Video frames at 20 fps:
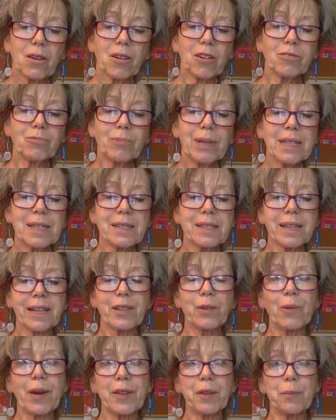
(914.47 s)
On Wednesday,
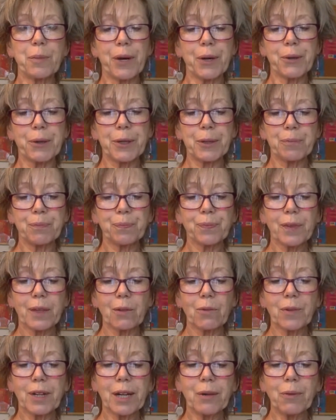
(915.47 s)
the weather broke.
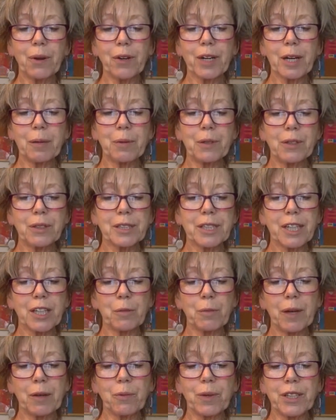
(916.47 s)
When I woke up and looked out
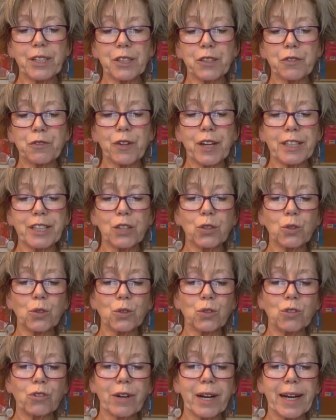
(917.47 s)
of my window to find it
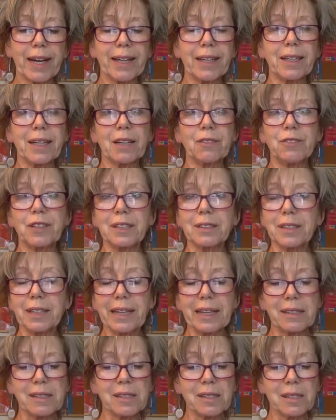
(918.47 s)
all grey, I felt
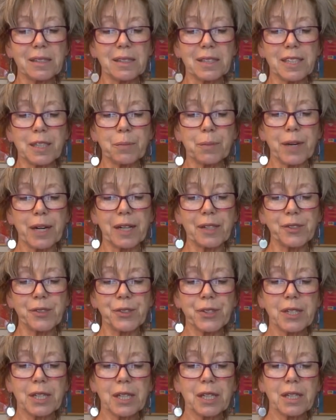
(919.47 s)
instantly
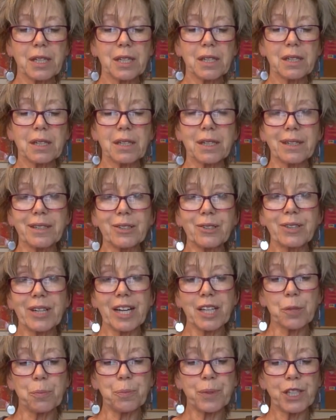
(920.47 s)
depressed. It looked
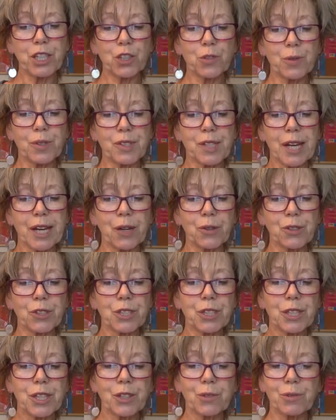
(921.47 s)
like the beach was
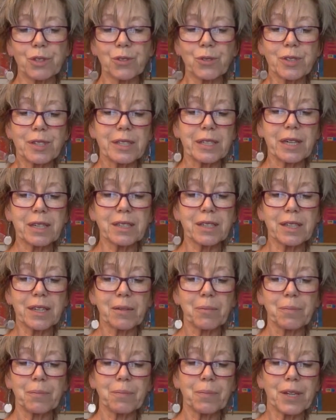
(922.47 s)
out, which was
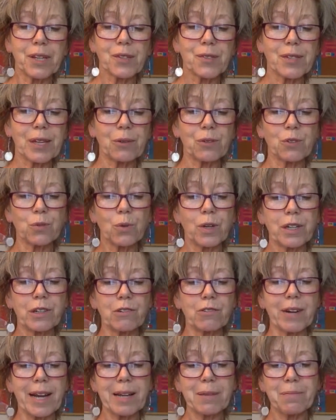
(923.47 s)
gutting, because that was one
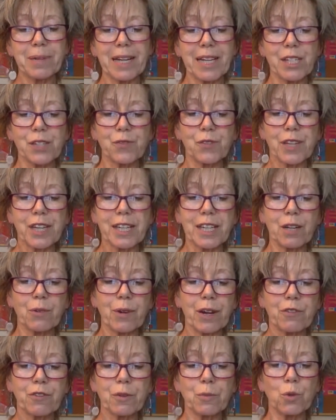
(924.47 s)
great place for getting
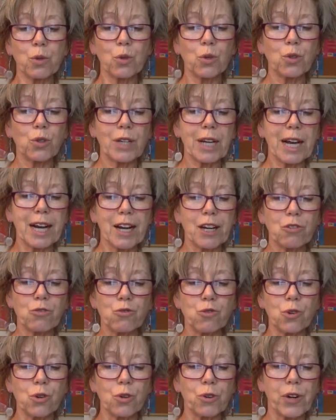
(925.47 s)
away from Hawkeye
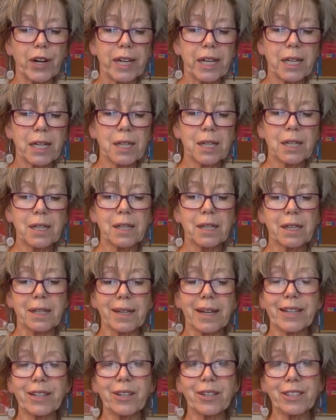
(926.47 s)
Rory,
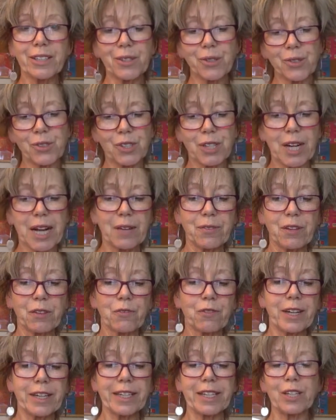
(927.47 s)
and I got used to having
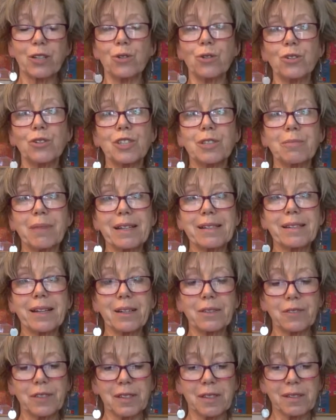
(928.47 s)
Frankie all to
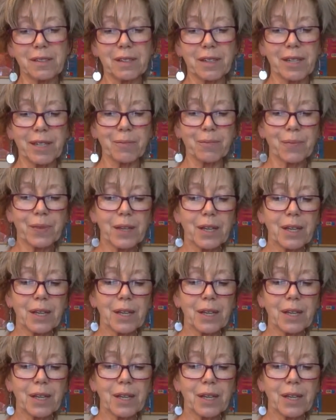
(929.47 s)
myself in the sea.